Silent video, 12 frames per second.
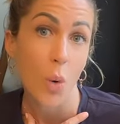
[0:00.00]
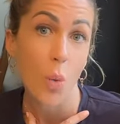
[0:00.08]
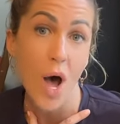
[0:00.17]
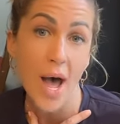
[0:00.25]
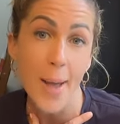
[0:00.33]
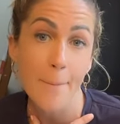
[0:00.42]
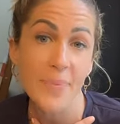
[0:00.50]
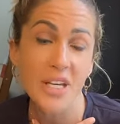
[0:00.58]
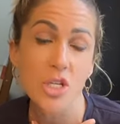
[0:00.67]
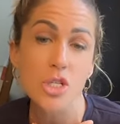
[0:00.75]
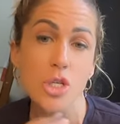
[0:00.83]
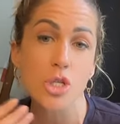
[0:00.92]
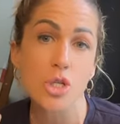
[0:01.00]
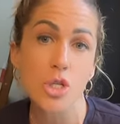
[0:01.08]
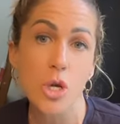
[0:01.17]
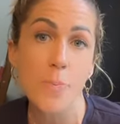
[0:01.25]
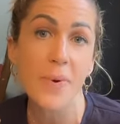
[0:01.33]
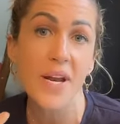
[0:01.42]
Why? Because it's
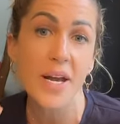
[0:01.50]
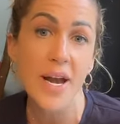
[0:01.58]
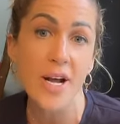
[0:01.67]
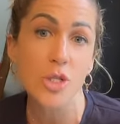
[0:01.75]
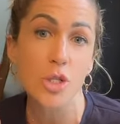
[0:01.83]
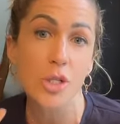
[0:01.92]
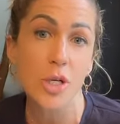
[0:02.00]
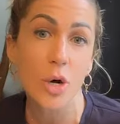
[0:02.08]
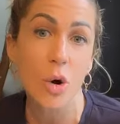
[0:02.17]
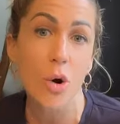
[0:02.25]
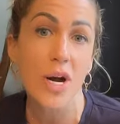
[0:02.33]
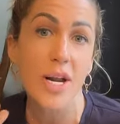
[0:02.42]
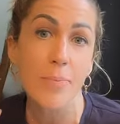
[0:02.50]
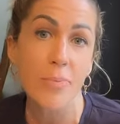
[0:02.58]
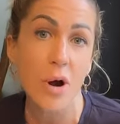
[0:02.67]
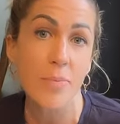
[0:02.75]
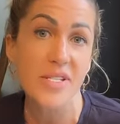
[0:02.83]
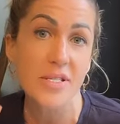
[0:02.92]
supernaturally already
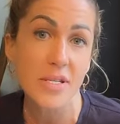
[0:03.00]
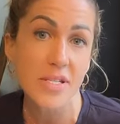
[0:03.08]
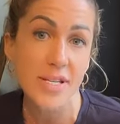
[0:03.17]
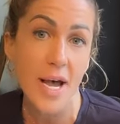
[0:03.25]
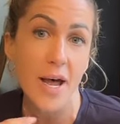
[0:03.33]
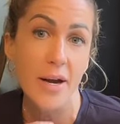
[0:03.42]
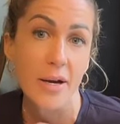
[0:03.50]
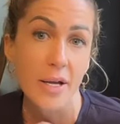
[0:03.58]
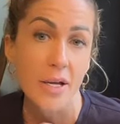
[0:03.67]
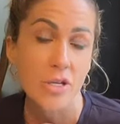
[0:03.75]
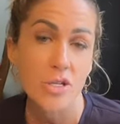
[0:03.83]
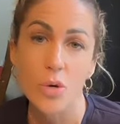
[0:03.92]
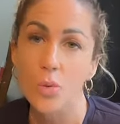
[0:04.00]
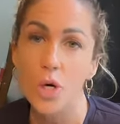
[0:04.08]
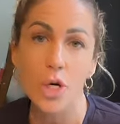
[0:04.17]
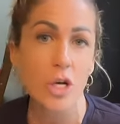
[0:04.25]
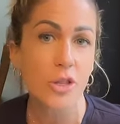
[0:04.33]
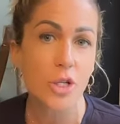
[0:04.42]
promised and done. So what
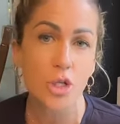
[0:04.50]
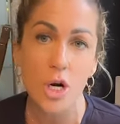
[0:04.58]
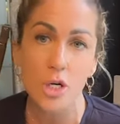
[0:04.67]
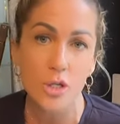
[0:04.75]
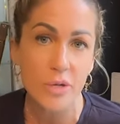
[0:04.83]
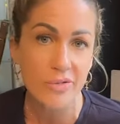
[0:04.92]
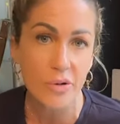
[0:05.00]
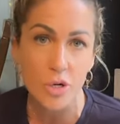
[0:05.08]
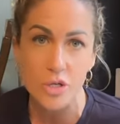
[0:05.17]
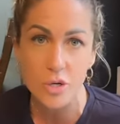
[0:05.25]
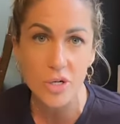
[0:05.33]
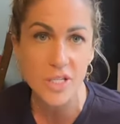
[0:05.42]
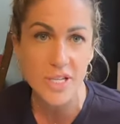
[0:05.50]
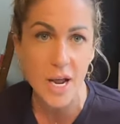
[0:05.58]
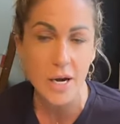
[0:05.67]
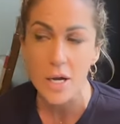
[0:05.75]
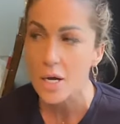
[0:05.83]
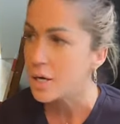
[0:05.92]
on earth are you trying to do it for? It's already
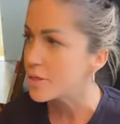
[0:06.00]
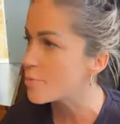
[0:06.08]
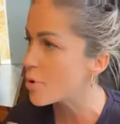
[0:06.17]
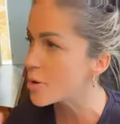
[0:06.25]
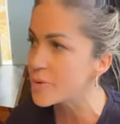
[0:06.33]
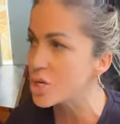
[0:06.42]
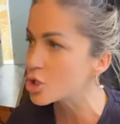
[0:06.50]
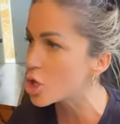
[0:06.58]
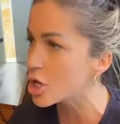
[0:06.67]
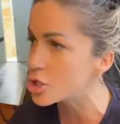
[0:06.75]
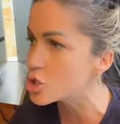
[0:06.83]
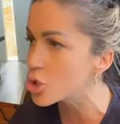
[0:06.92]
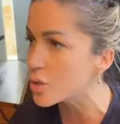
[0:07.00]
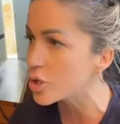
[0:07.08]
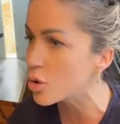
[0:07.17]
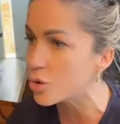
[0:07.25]
done. The moment you're trying to do it